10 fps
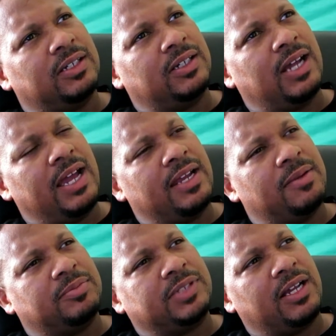I had
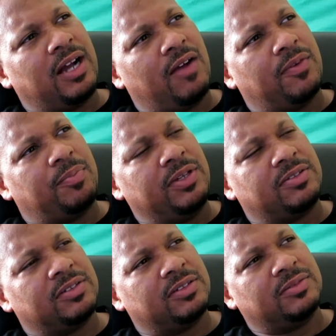to take off a
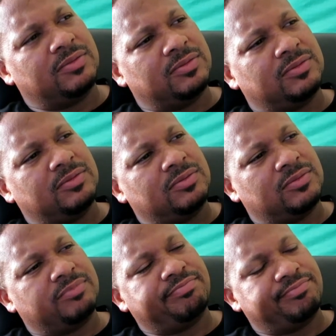piece of
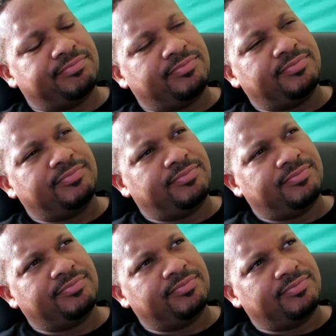
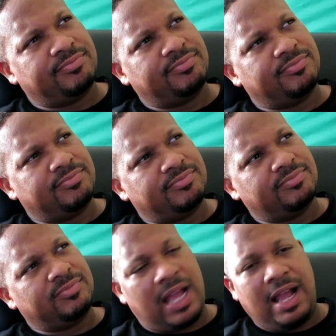
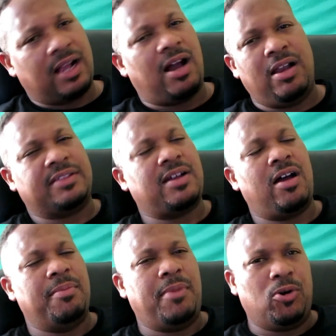let's
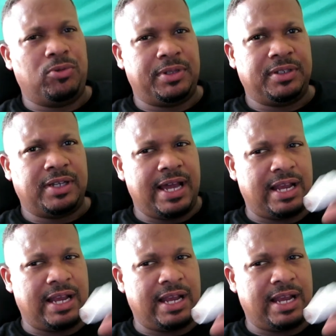call it molding out